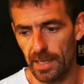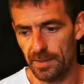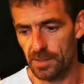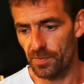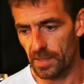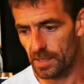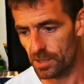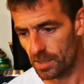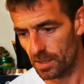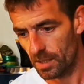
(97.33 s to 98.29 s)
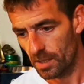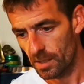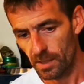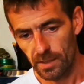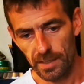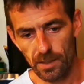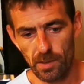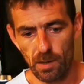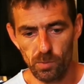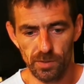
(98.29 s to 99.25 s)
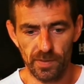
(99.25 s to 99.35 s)
get this finished. Now I
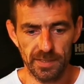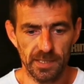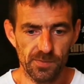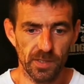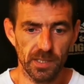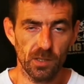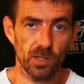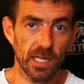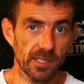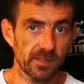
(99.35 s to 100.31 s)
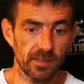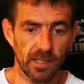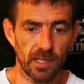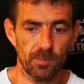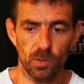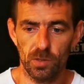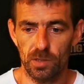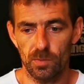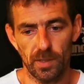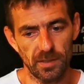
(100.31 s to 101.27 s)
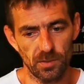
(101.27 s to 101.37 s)
would have had this video yesterday, but
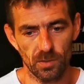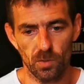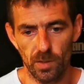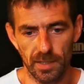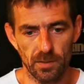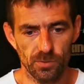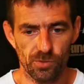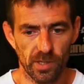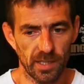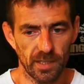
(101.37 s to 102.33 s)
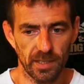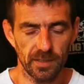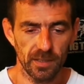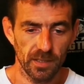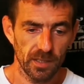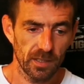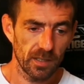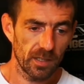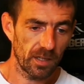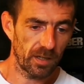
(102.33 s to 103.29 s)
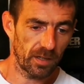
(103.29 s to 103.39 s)
we ended up going out trailing
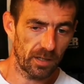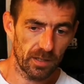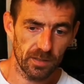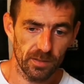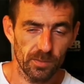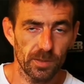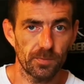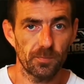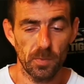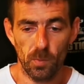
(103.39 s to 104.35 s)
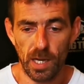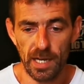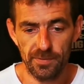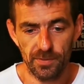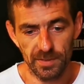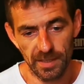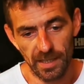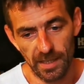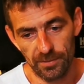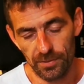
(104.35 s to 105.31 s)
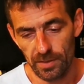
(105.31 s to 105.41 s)
with my wife and
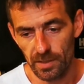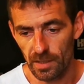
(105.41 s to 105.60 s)
Dave.